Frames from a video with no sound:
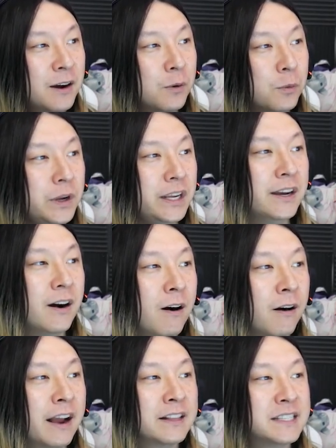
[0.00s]
We
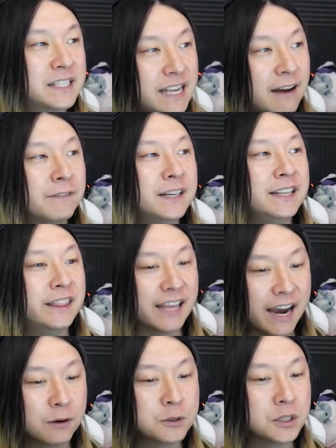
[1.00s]
are at
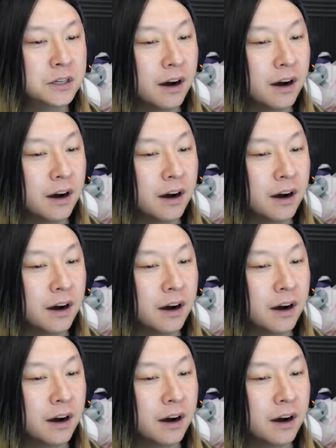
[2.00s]
70,000